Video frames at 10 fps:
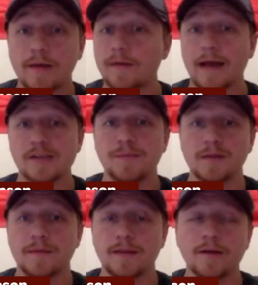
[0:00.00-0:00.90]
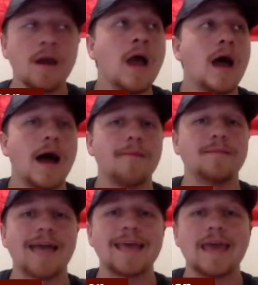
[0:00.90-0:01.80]
I would actually put them in there.
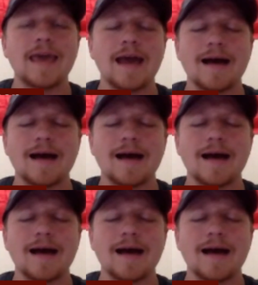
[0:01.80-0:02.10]
Let's